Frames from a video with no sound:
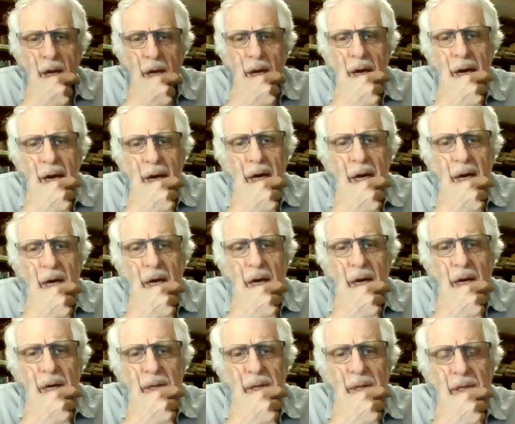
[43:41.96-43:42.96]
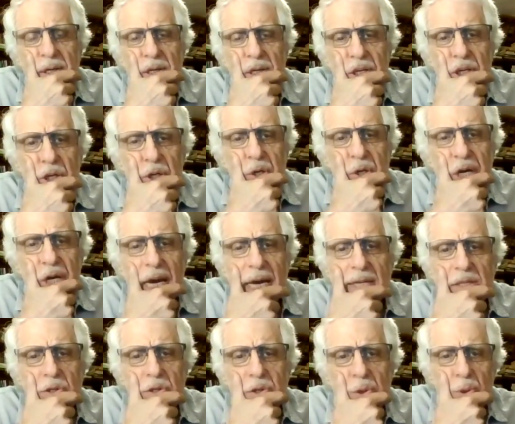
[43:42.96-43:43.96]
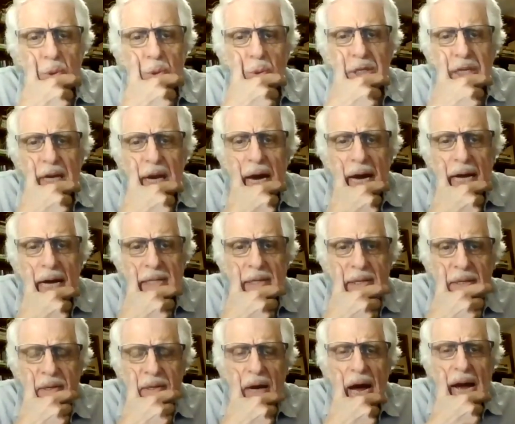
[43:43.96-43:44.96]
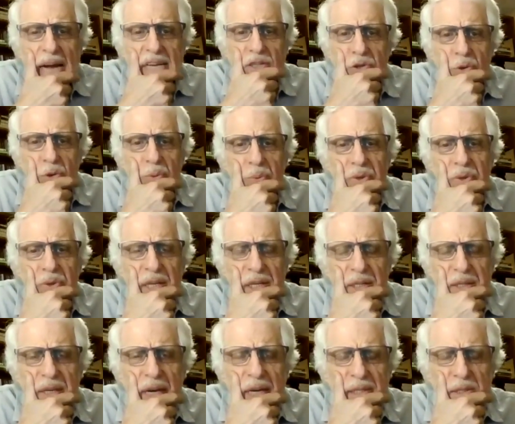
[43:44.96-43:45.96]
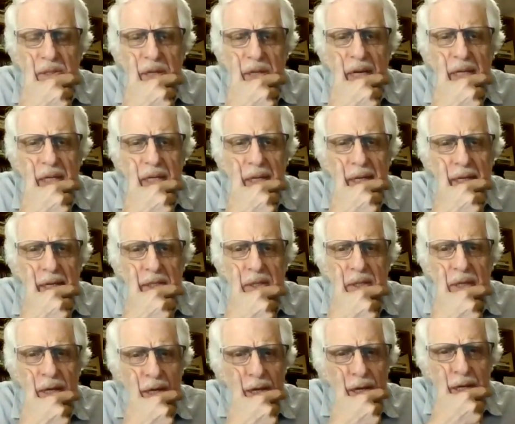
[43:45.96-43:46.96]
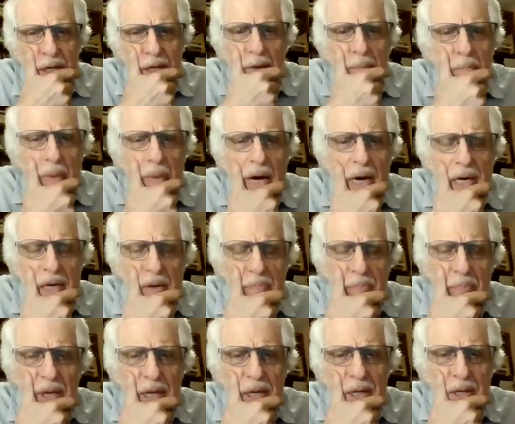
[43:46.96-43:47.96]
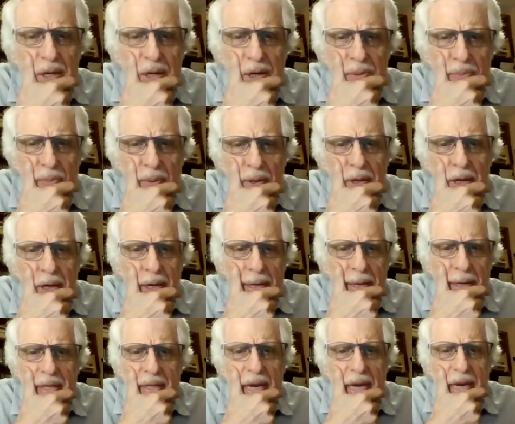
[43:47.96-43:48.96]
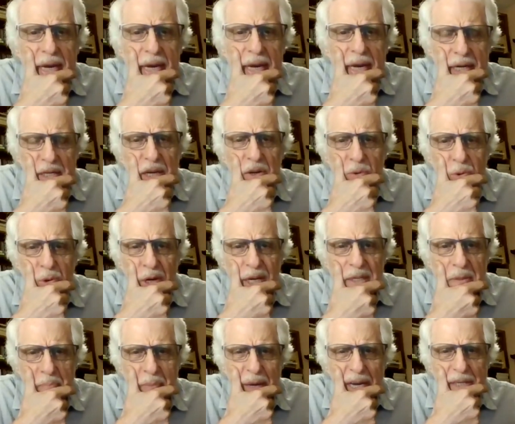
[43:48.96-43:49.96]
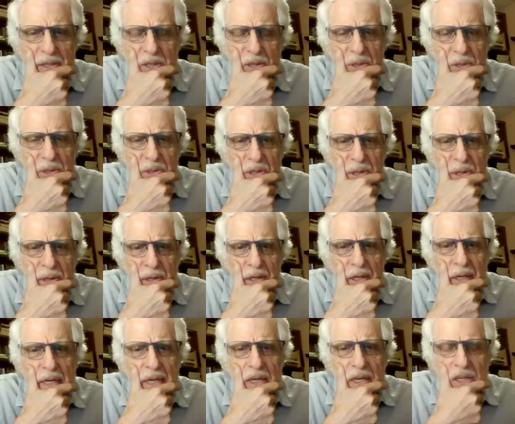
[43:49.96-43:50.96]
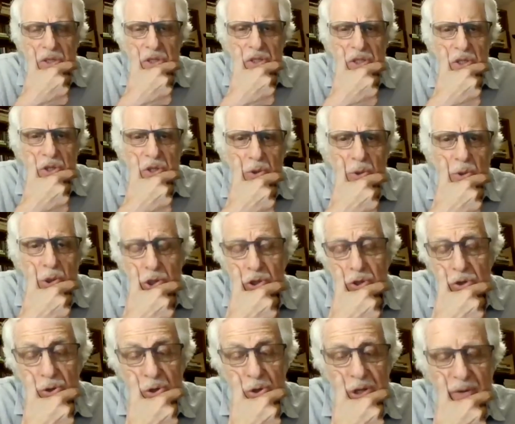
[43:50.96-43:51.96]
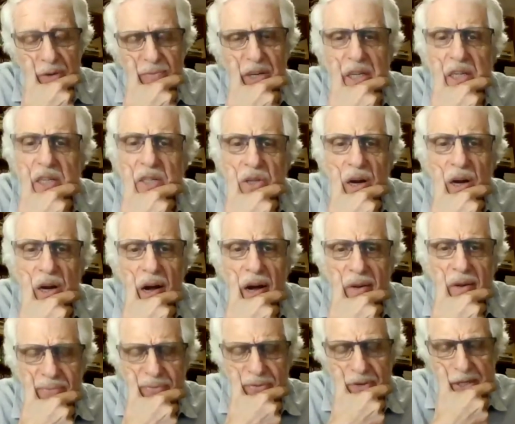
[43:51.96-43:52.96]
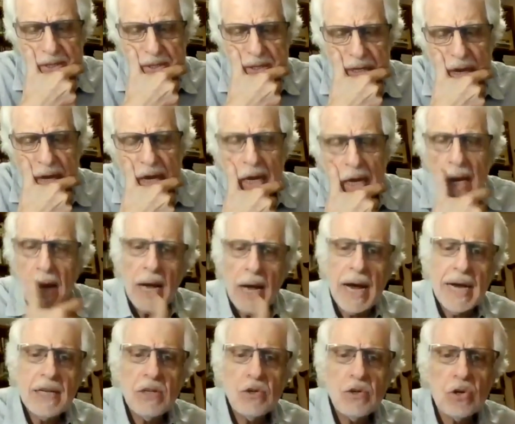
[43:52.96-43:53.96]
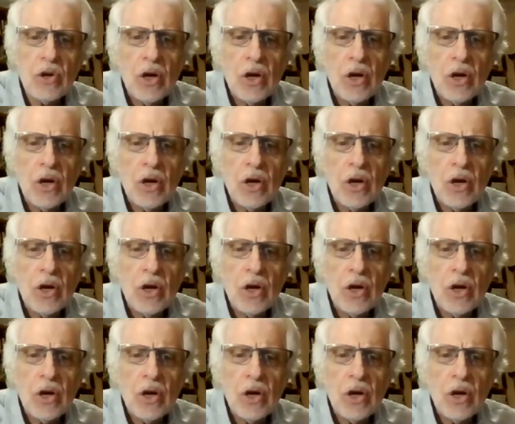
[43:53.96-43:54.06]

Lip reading: You can do that. I do think that there is, in my opinion, there is a great method in institution or even in the office. I